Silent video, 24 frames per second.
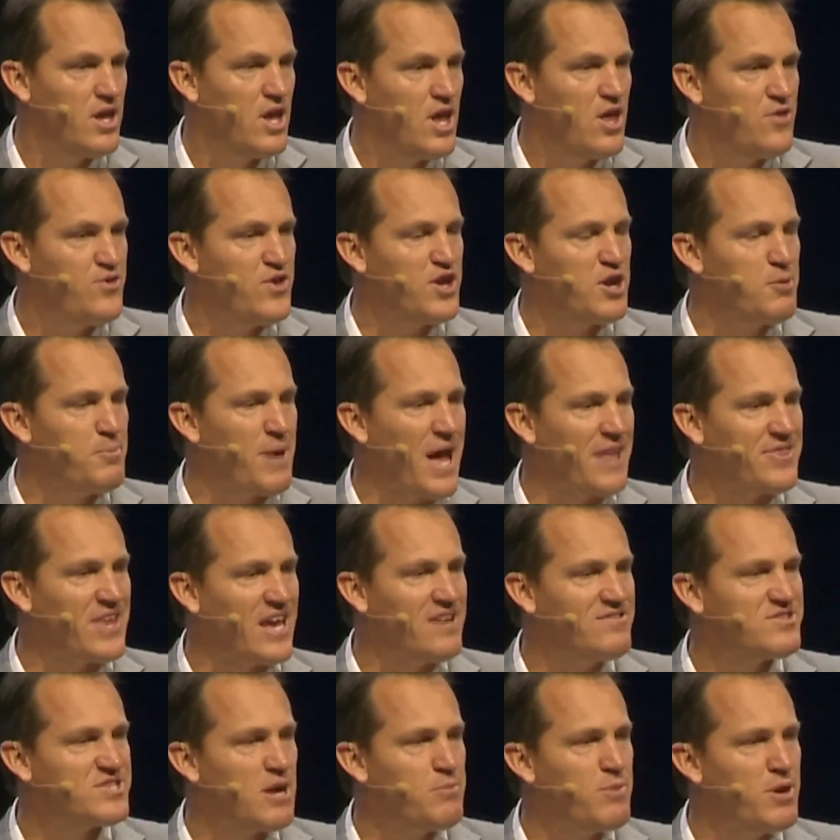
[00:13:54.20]
Think about that.
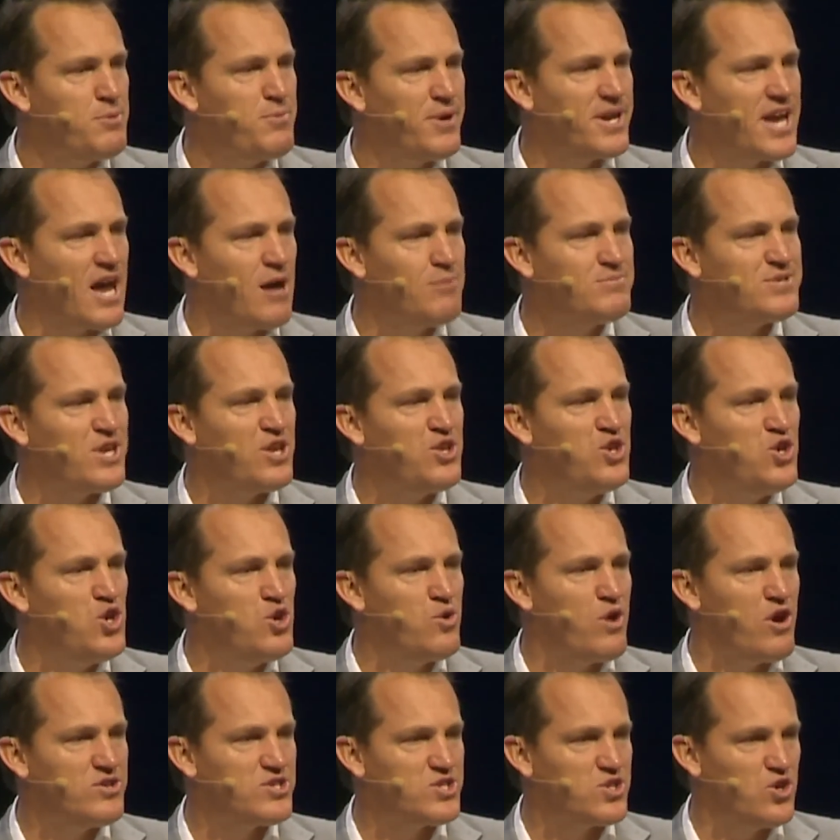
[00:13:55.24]
If someone becomes a
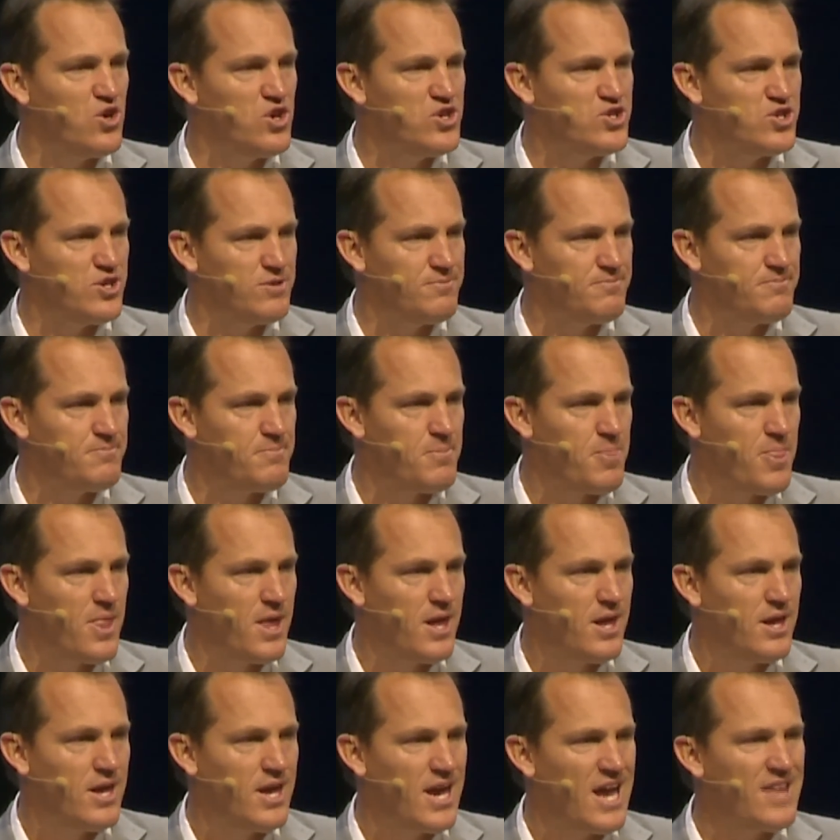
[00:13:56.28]
neurosurgeon
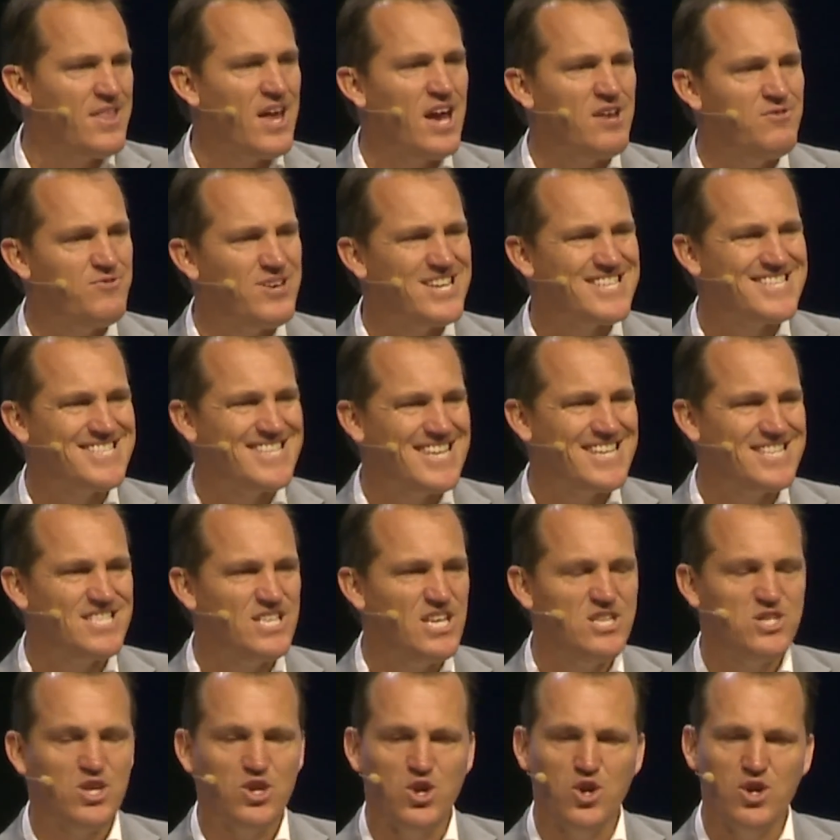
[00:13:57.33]
and they invest 6
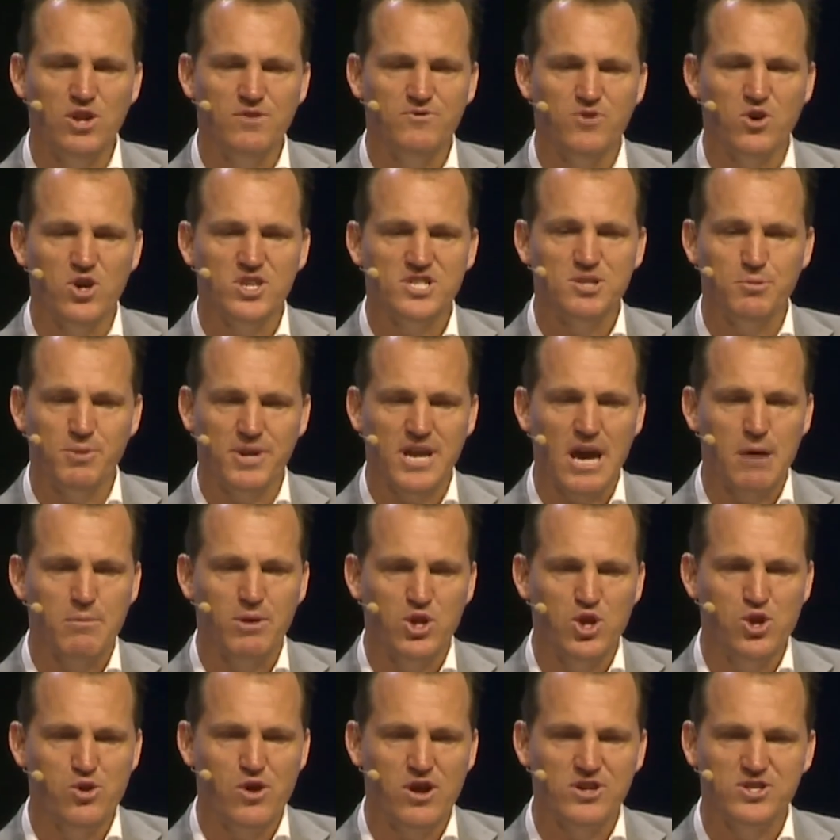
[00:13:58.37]
years at university and become a
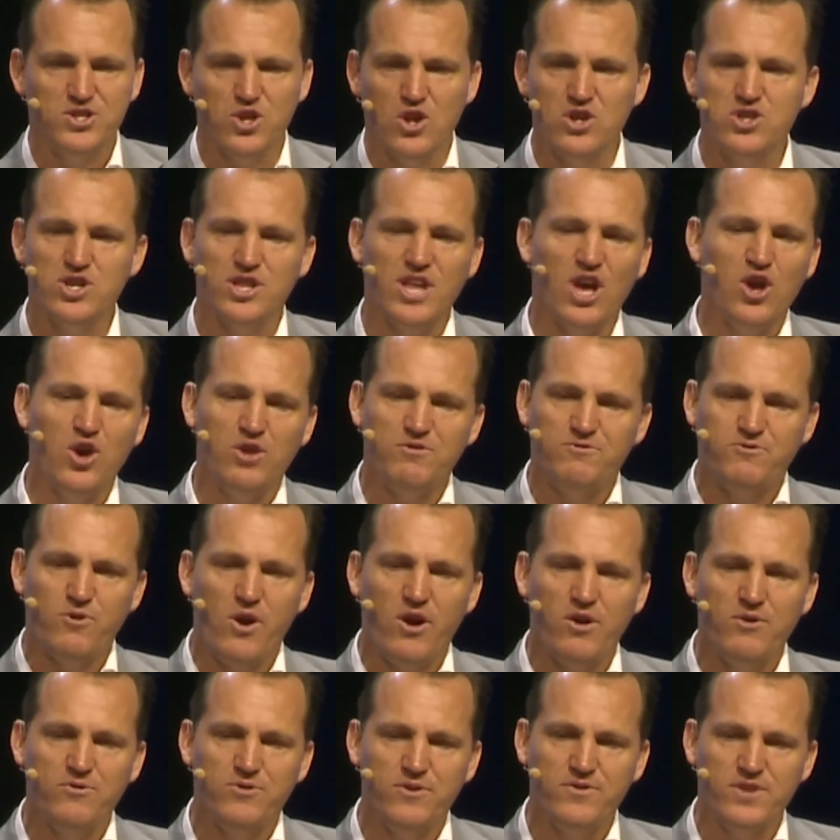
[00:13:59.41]
neurosurgeon, they earn
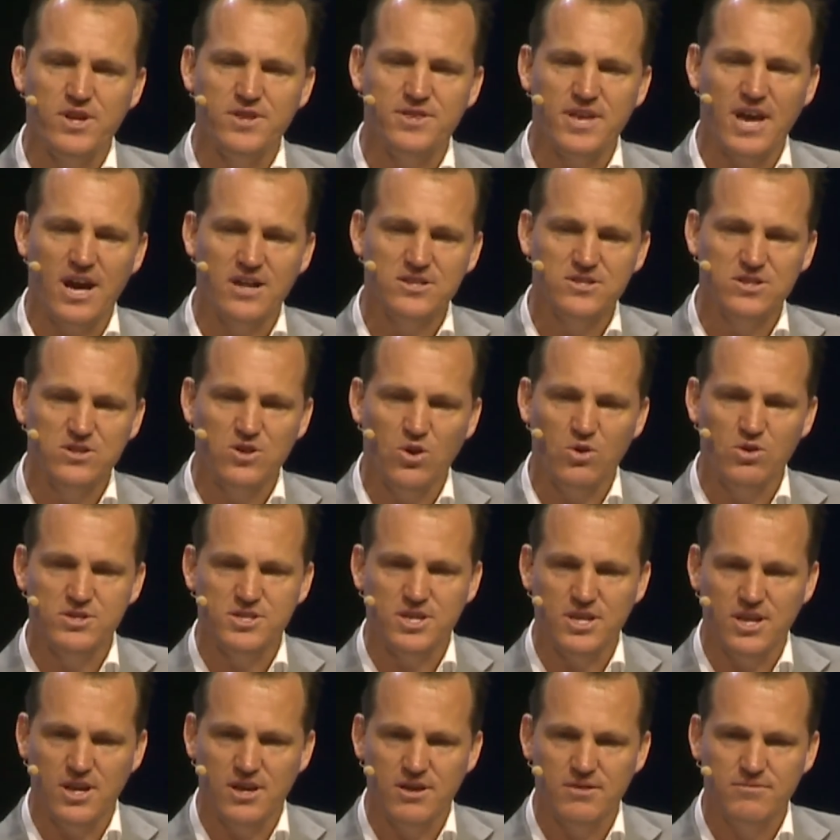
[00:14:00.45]
$450,000 a
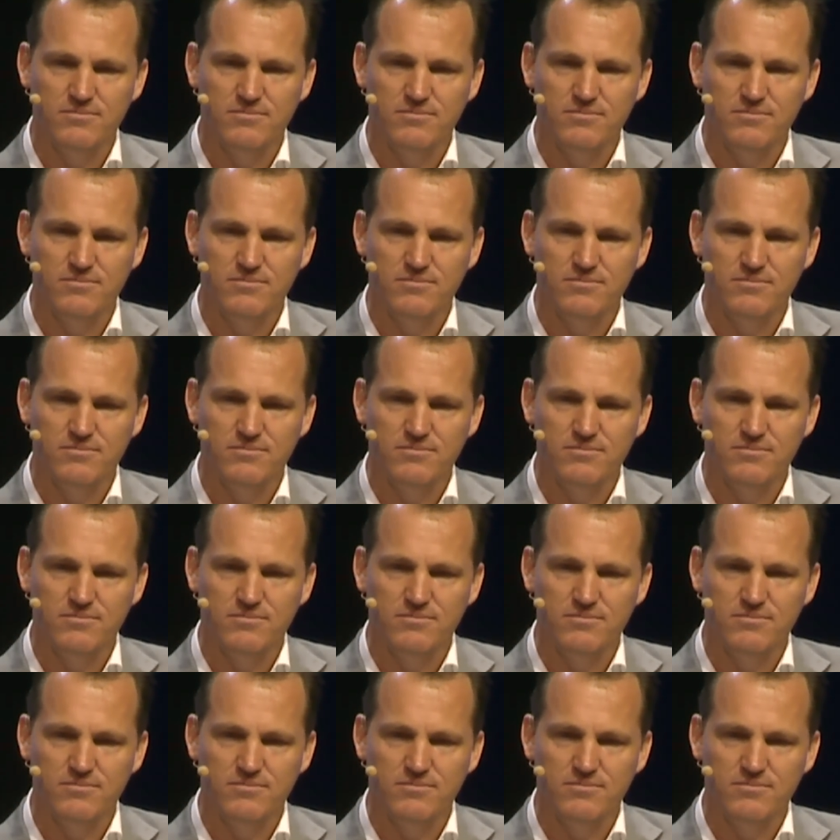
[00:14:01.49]
year.